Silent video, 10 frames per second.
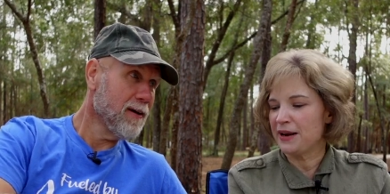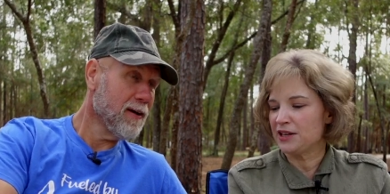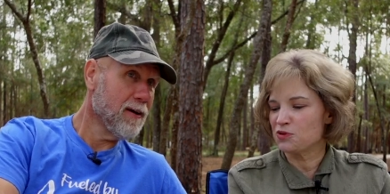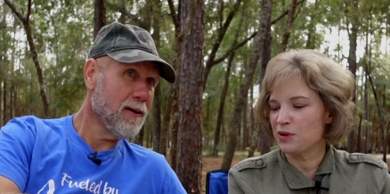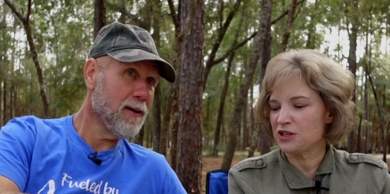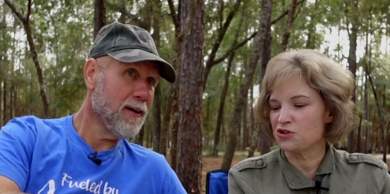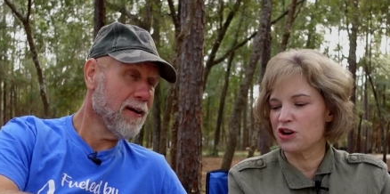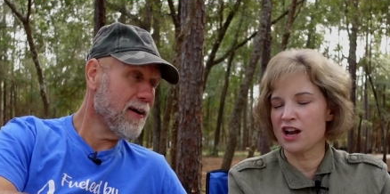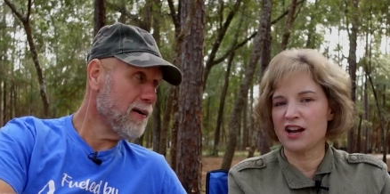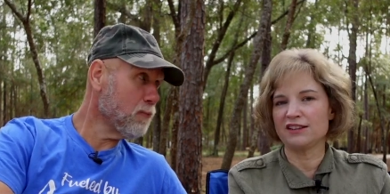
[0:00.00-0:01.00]
Speaker 1: pants
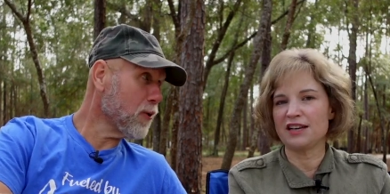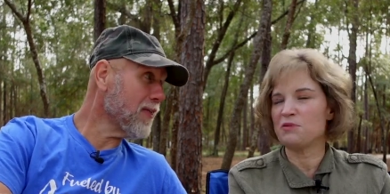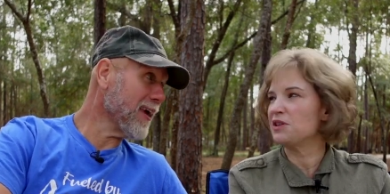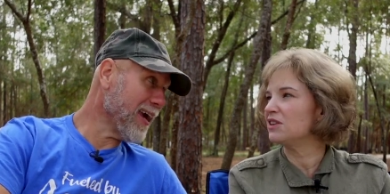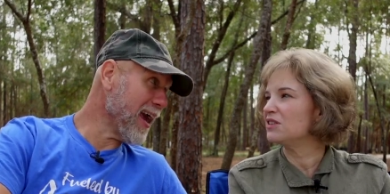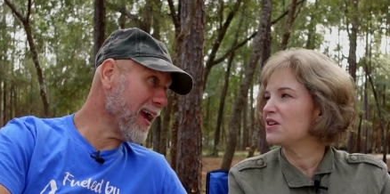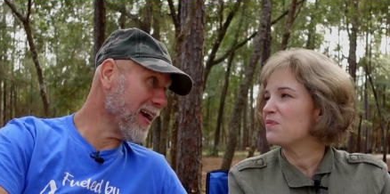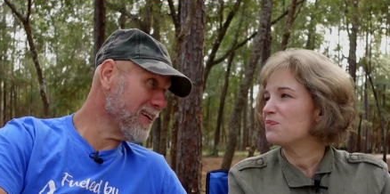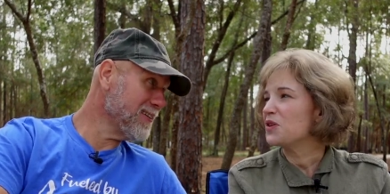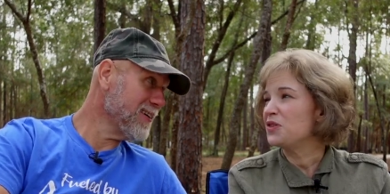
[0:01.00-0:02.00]
restaurant. Were like they the,
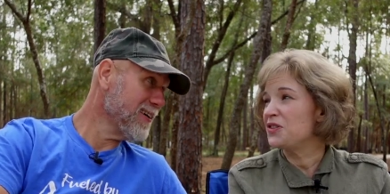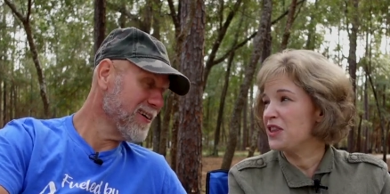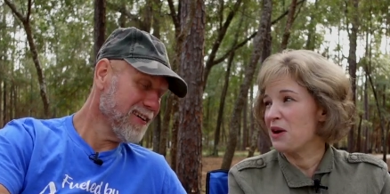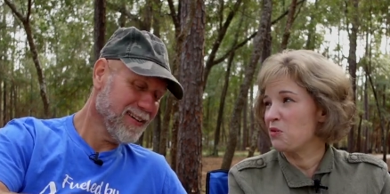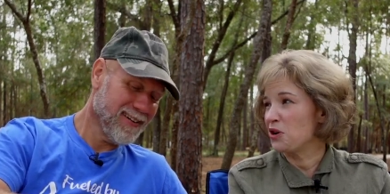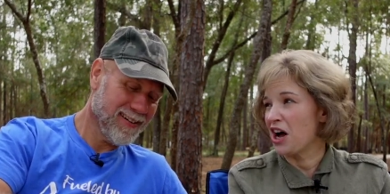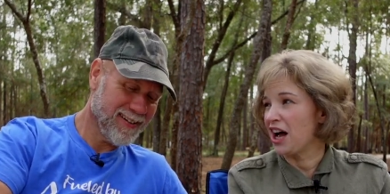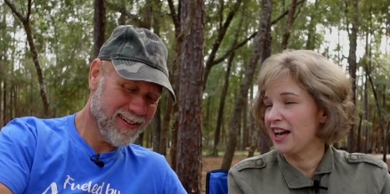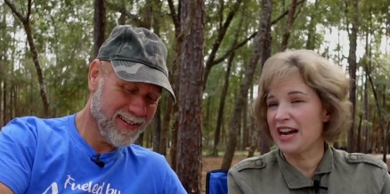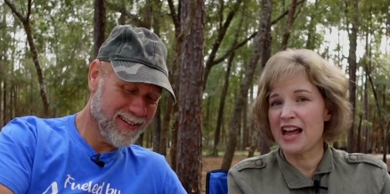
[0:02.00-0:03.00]
canned? They were
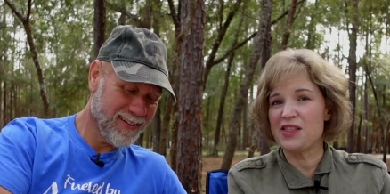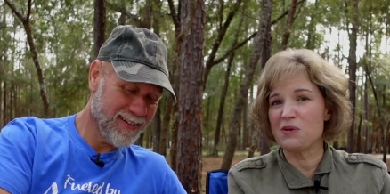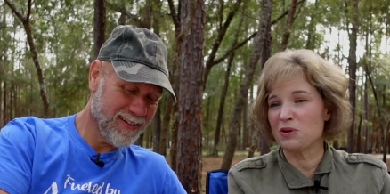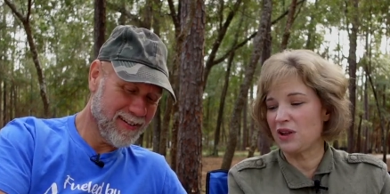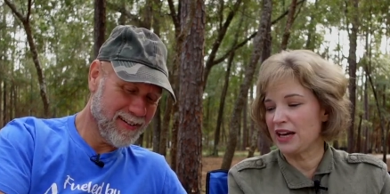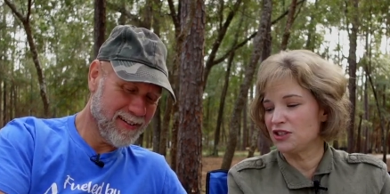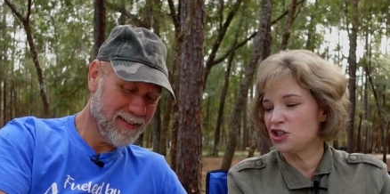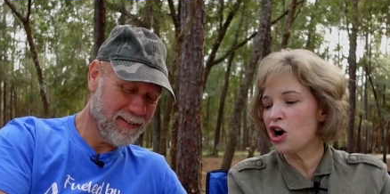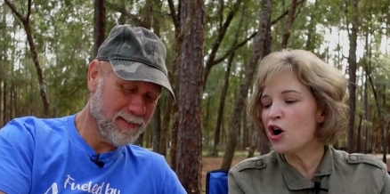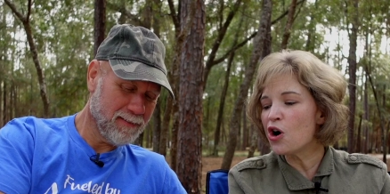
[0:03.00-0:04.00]
not, and they were like
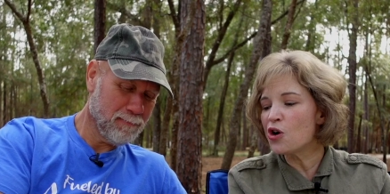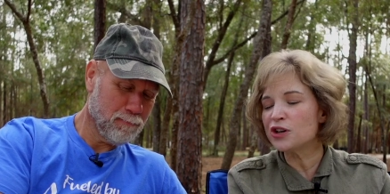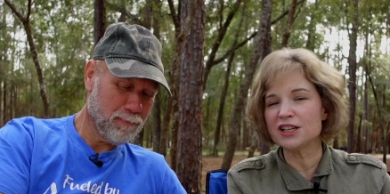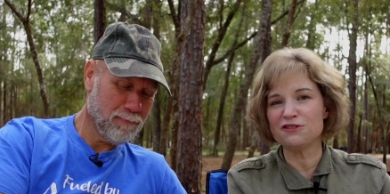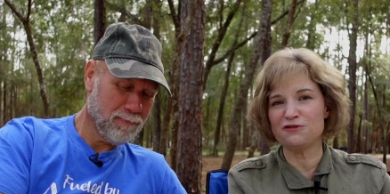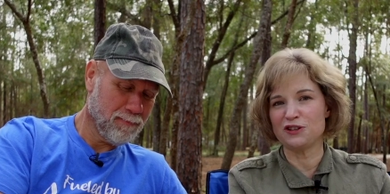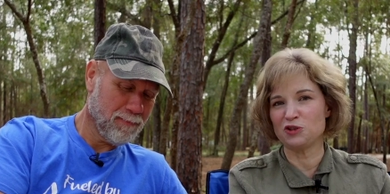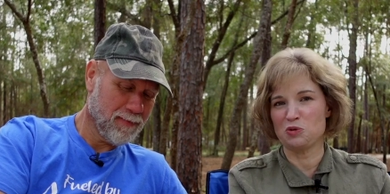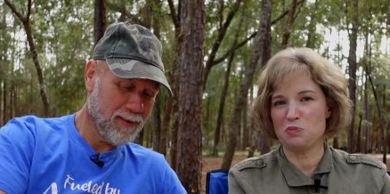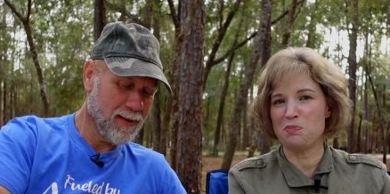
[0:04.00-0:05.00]
totally
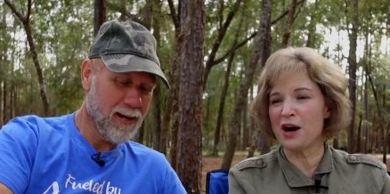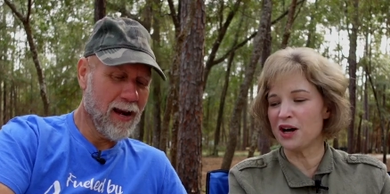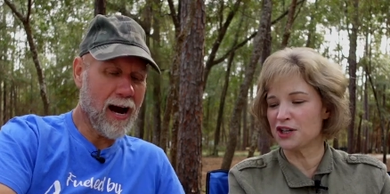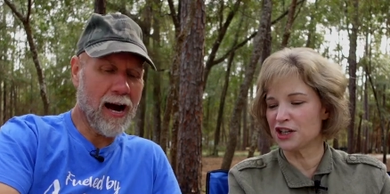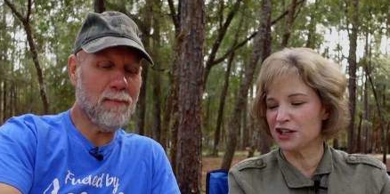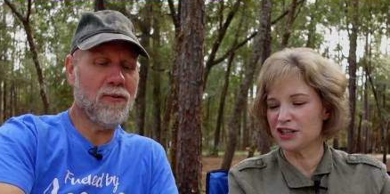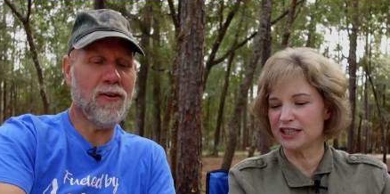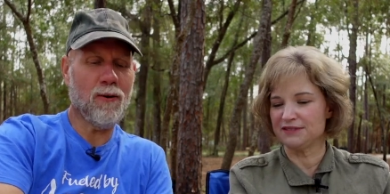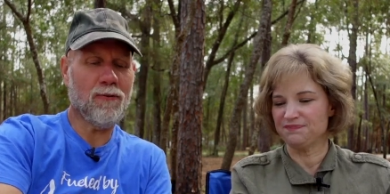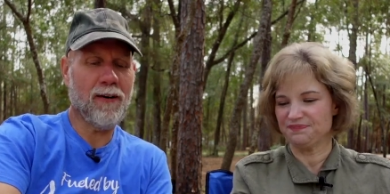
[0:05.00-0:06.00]
filled with butter. I'm
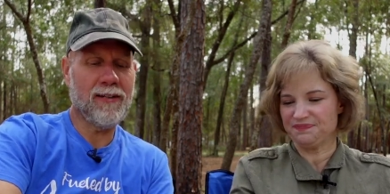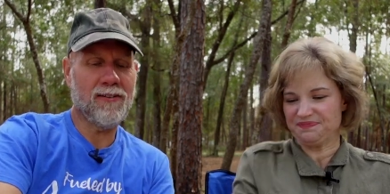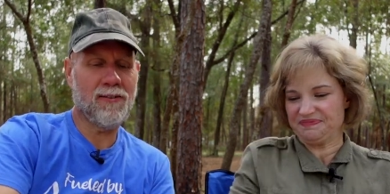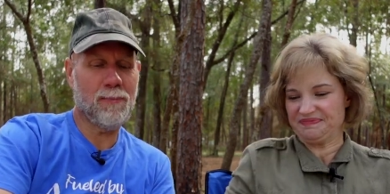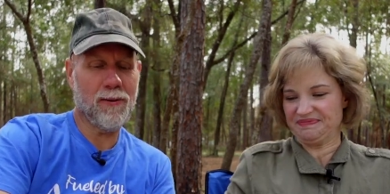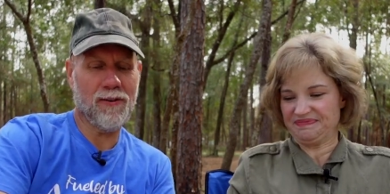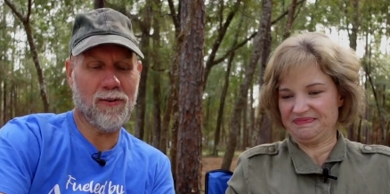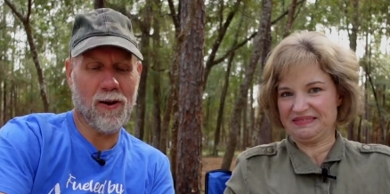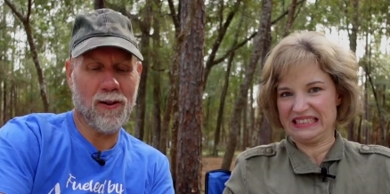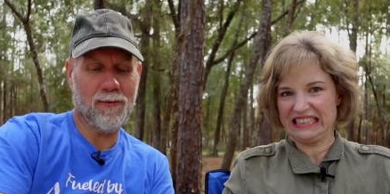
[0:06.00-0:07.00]
so and...
Speaker 2: afraid to spill
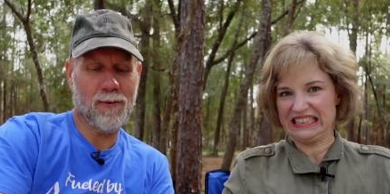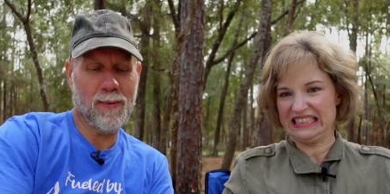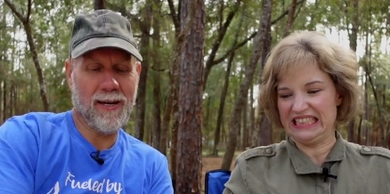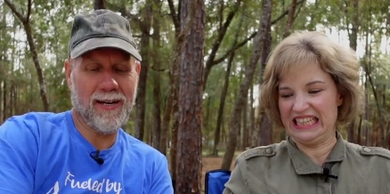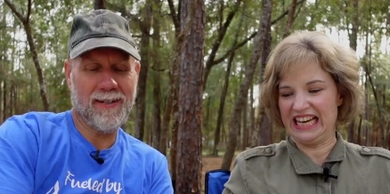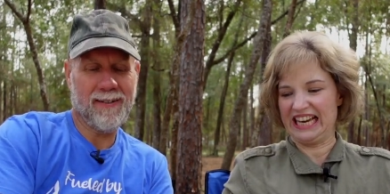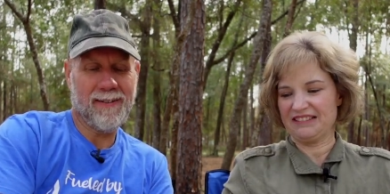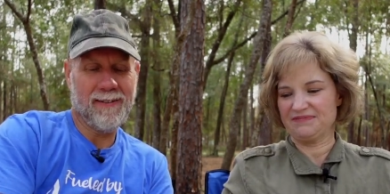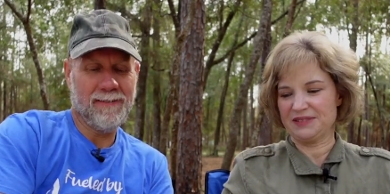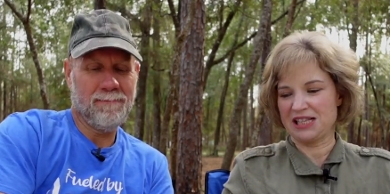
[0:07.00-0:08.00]
this all over me. Yeah,
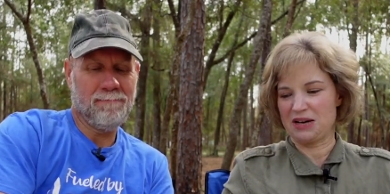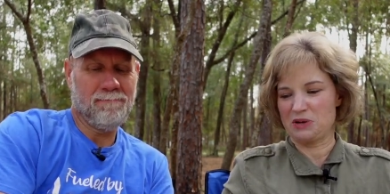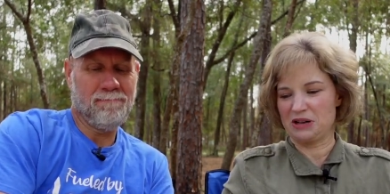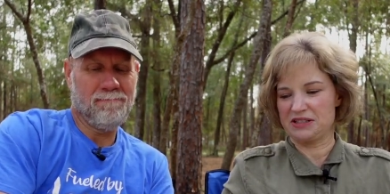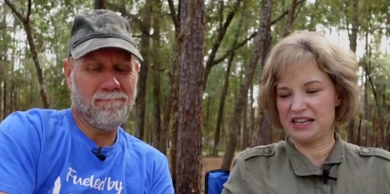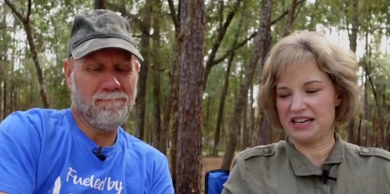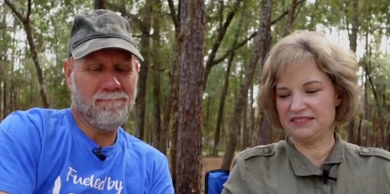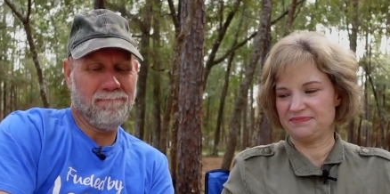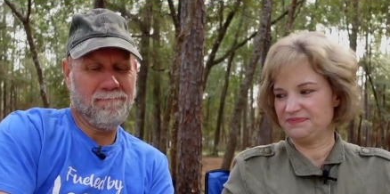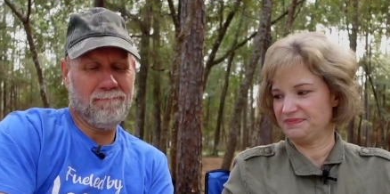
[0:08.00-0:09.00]
Speaker 1: glad we're
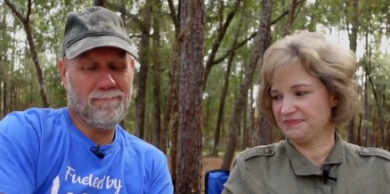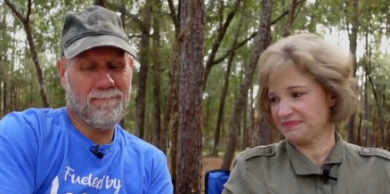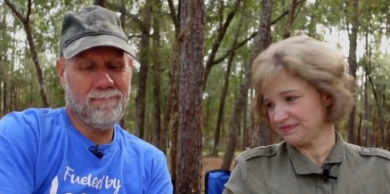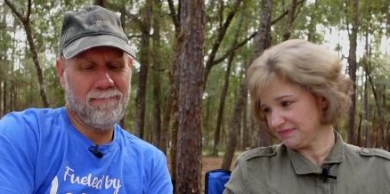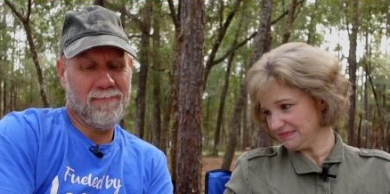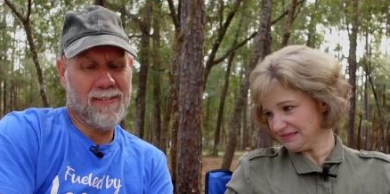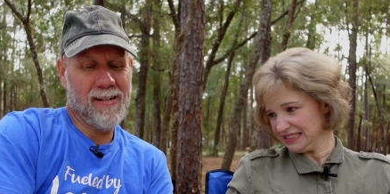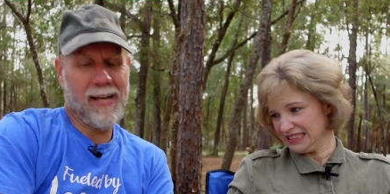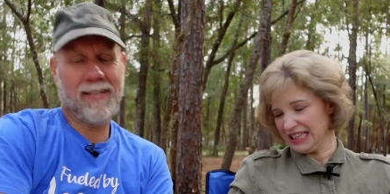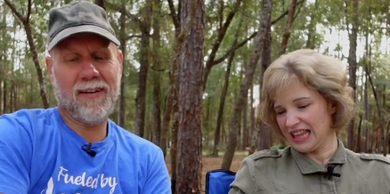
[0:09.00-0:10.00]
outside.
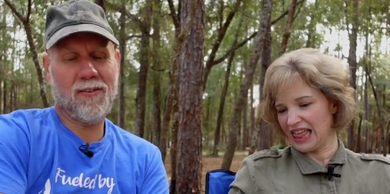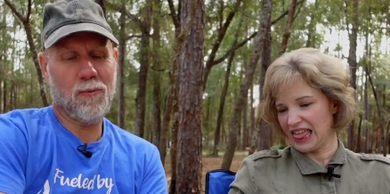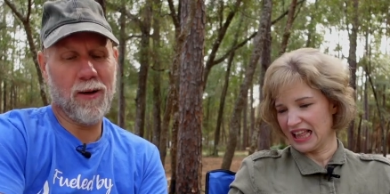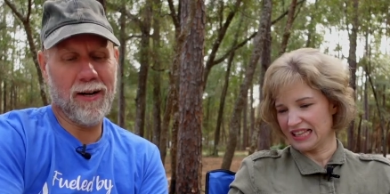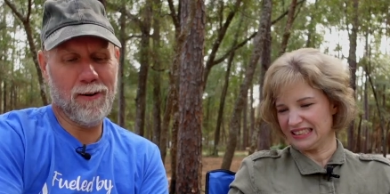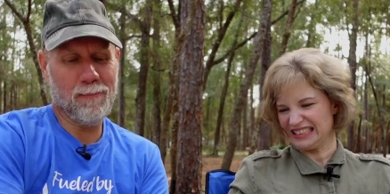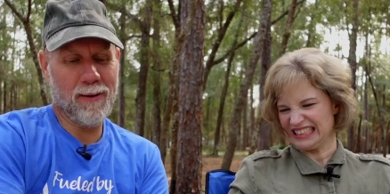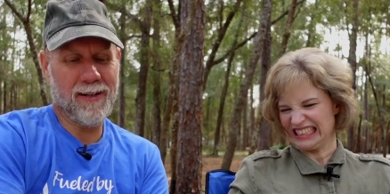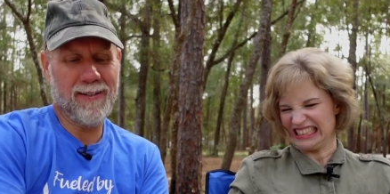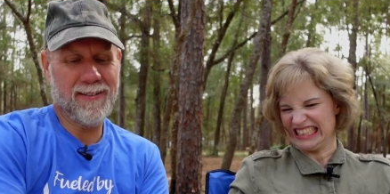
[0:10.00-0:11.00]
It Ugh. doesn't
Speaker 2: want to
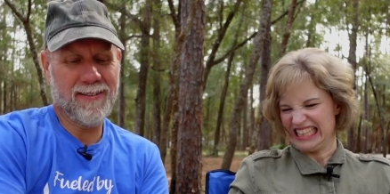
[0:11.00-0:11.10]
open.